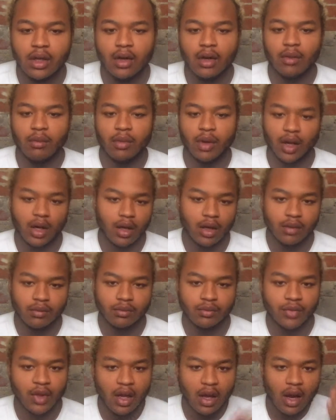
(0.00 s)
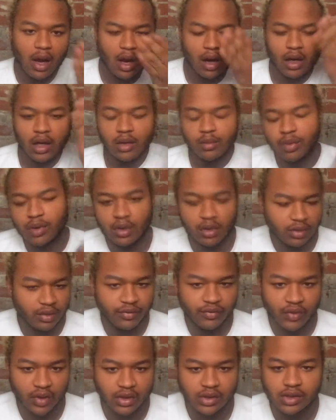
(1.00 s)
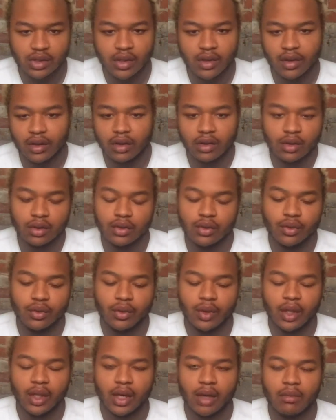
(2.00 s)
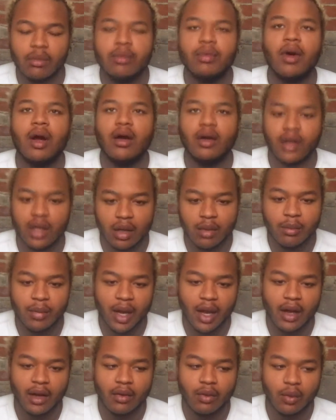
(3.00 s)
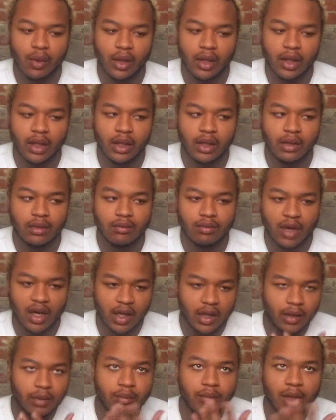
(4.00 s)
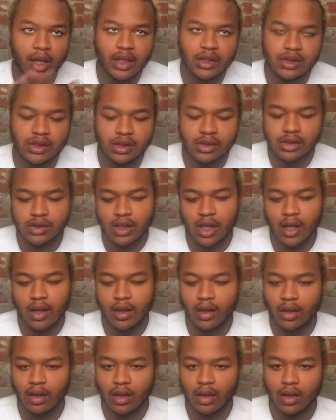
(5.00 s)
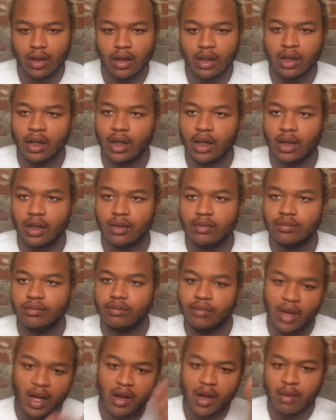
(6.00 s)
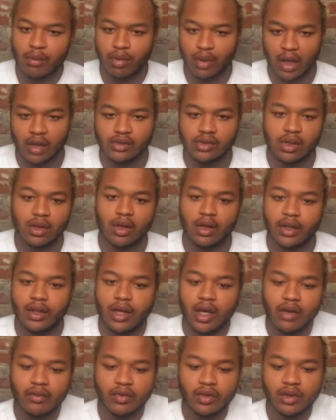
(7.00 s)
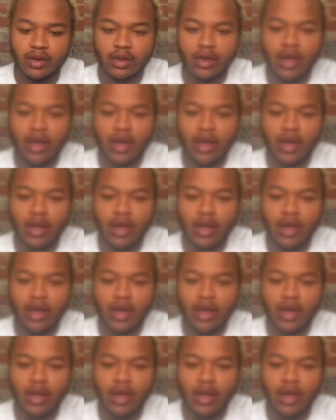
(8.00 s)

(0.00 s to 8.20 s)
But I already put on the first layer of glue and I'm gonna probably come back when my base is set and my brows are already covered.